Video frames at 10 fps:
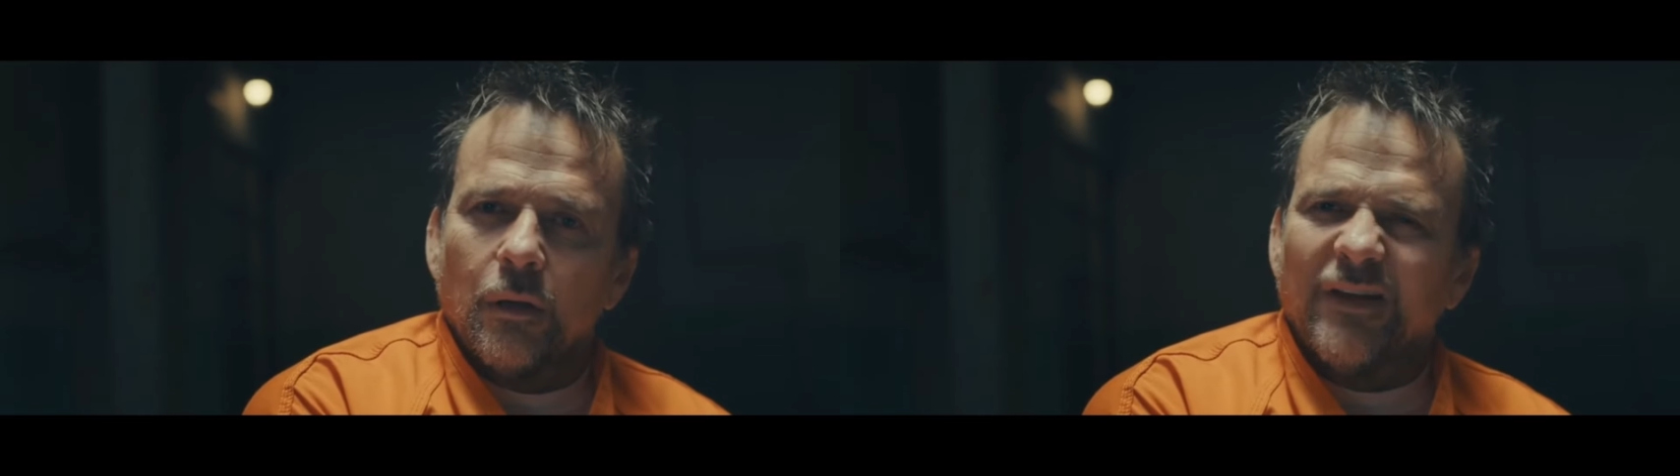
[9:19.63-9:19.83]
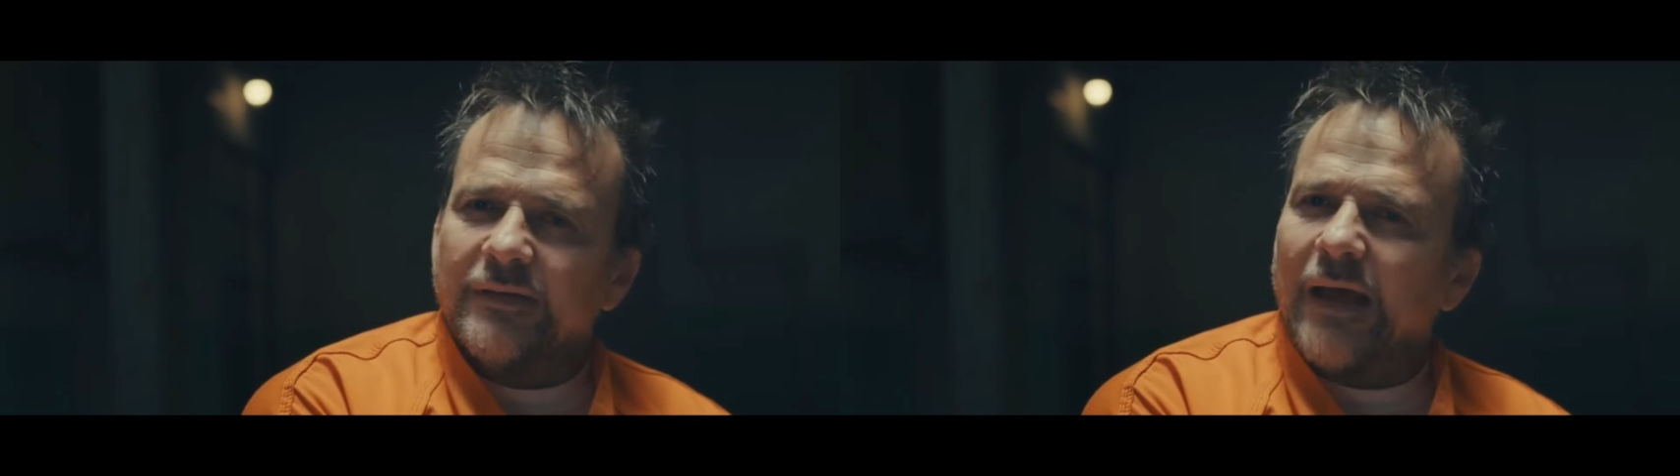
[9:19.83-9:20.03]

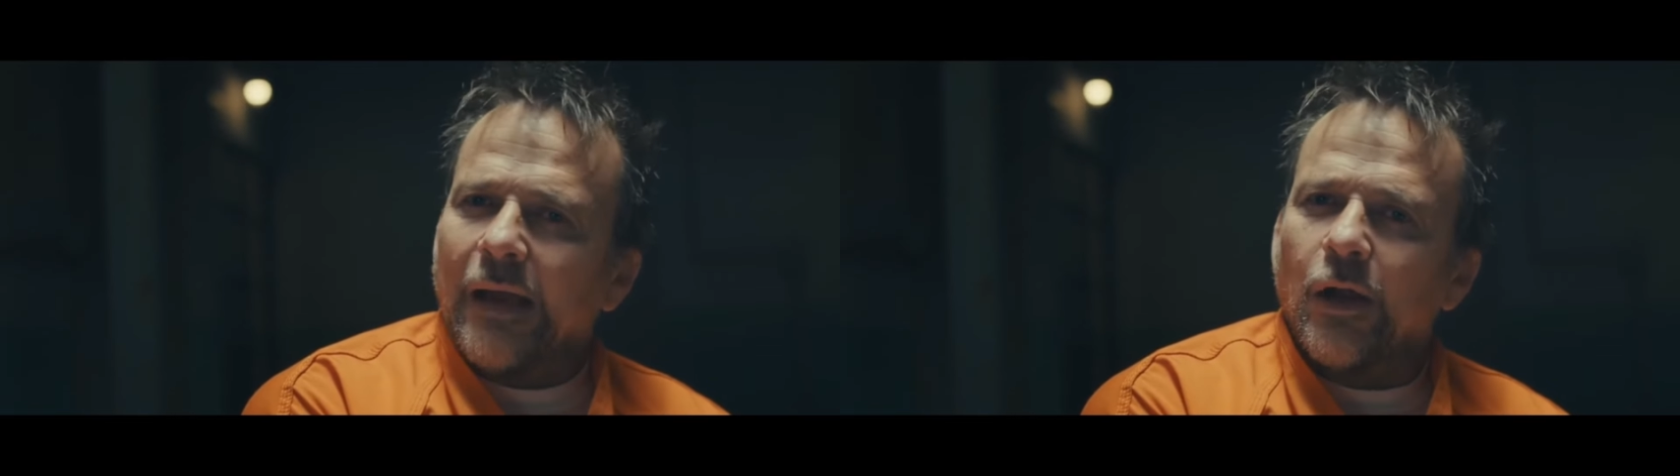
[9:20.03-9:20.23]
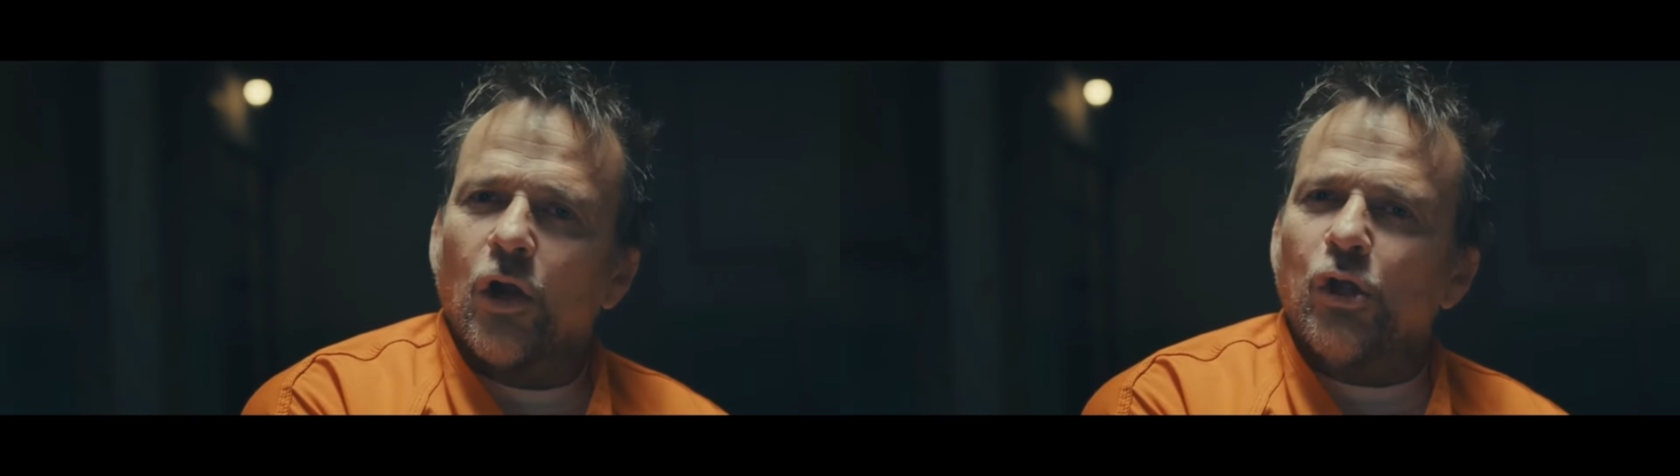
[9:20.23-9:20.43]
The
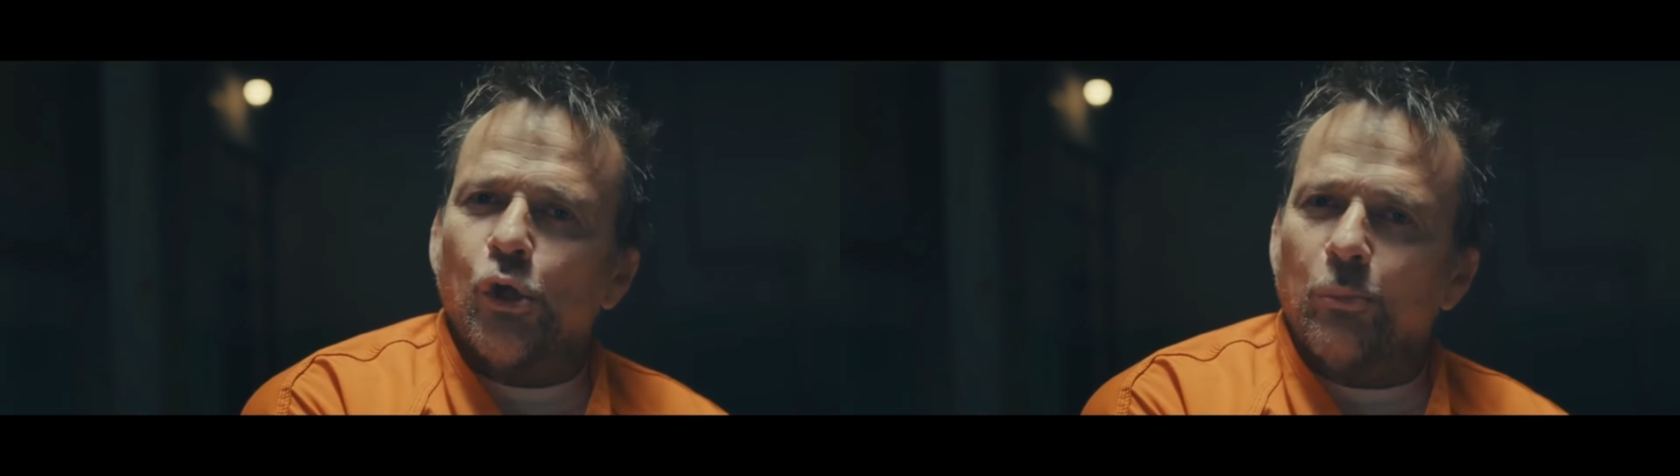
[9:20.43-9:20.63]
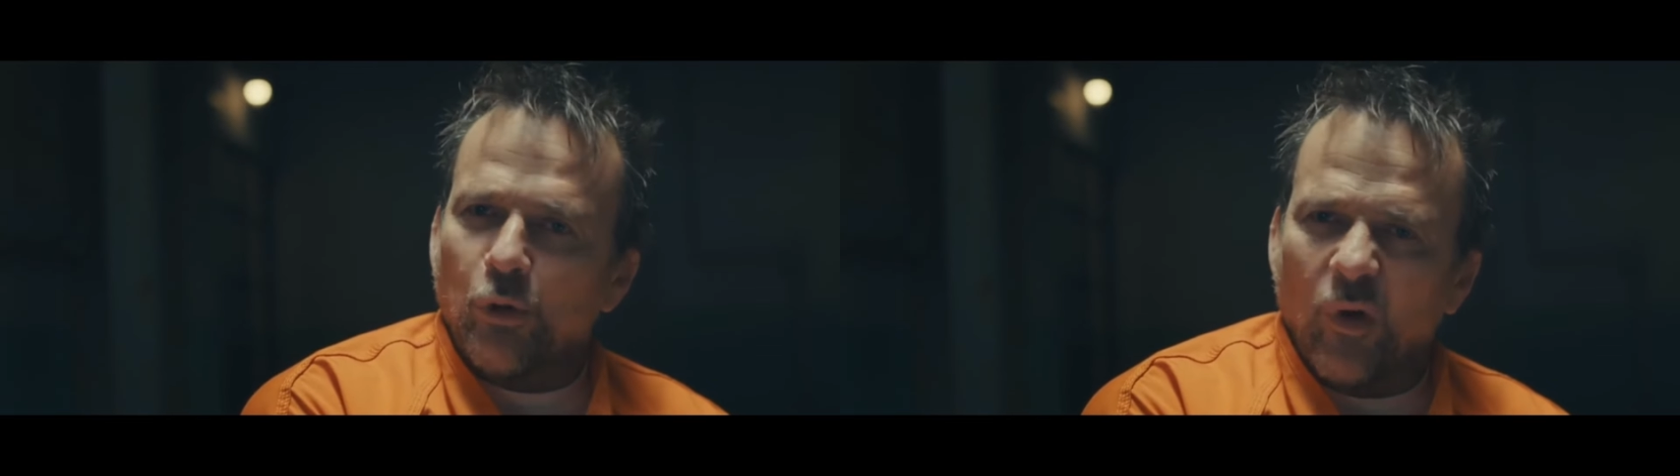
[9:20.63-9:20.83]
entire
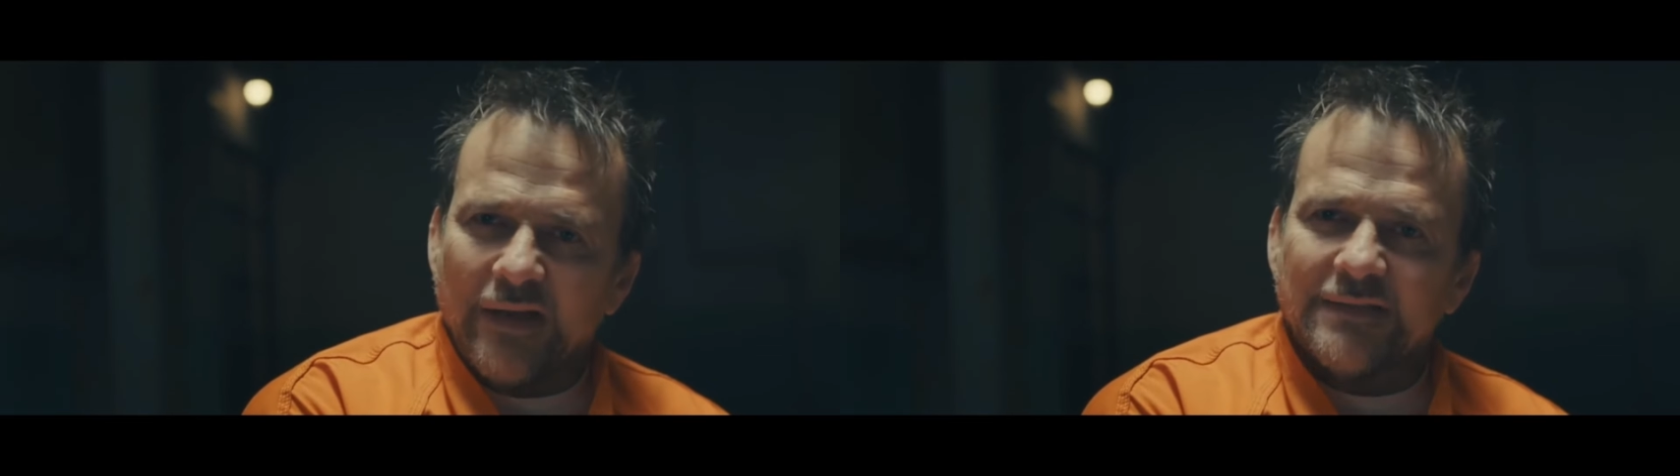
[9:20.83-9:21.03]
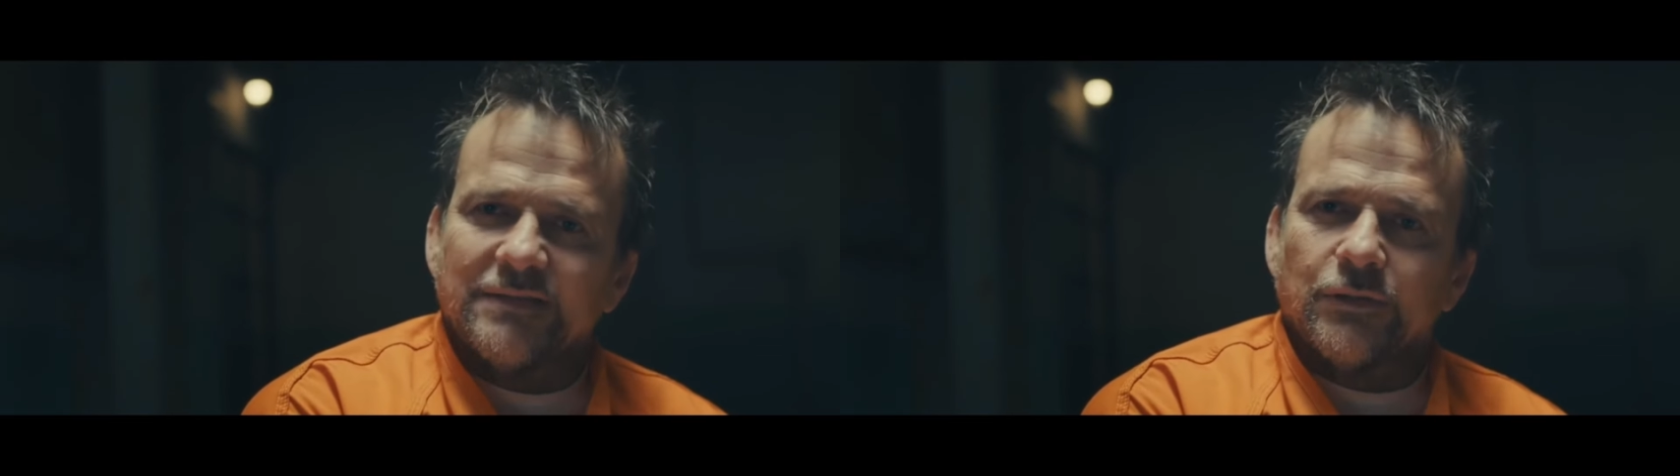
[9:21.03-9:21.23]
human
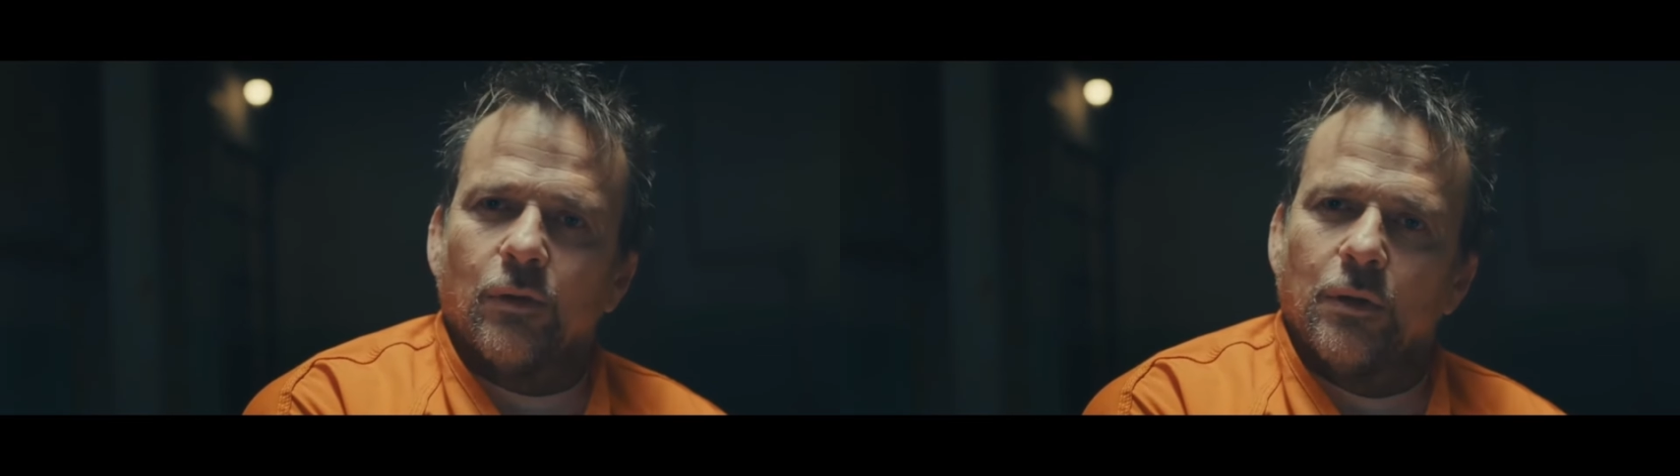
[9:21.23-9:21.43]
race.